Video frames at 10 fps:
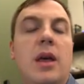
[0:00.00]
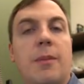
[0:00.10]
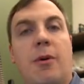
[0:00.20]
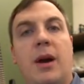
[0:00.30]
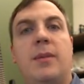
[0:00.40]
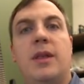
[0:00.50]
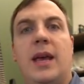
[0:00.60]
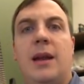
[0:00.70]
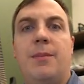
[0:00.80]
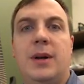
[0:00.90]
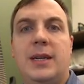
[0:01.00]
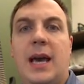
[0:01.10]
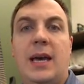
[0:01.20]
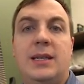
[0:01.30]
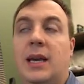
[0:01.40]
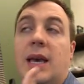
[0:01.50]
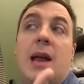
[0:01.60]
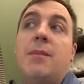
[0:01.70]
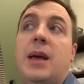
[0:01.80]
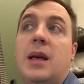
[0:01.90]
The parameter that input takes, it
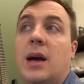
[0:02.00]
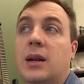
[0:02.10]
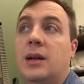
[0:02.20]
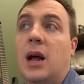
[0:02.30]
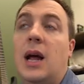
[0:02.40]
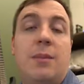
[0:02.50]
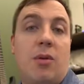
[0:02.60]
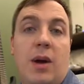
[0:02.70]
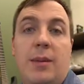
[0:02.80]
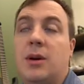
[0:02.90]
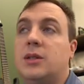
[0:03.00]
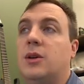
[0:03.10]
can be a non-parameter.